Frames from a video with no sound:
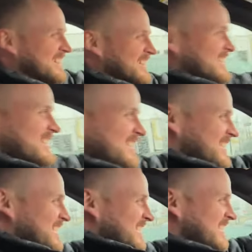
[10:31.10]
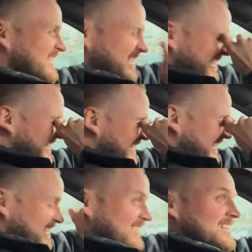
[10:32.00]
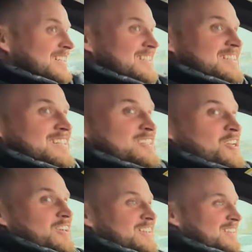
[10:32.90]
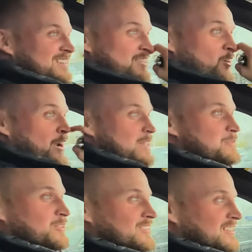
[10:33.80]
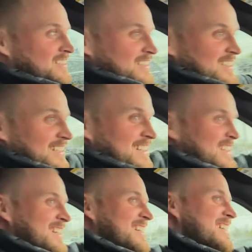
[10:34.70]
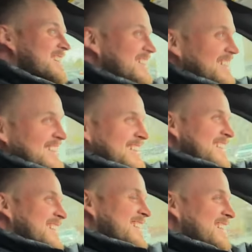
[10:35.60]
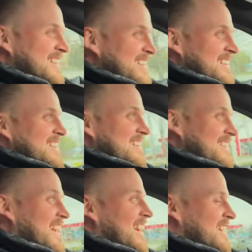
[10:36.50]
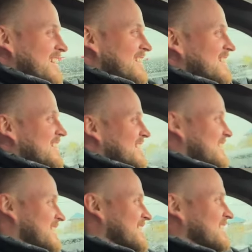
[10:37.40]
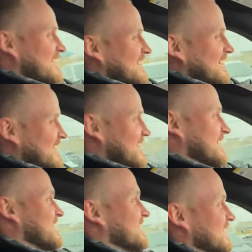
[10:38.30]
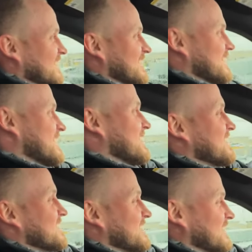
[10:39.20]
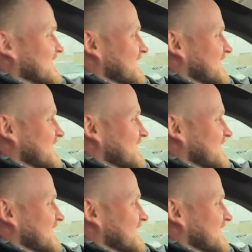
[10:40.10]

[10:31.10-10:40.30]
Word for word: that first scratch out of the way, you don't give a shit. And no, you no you should know this because you have well a kid going on number two, and I'm sure it's the same way. Anything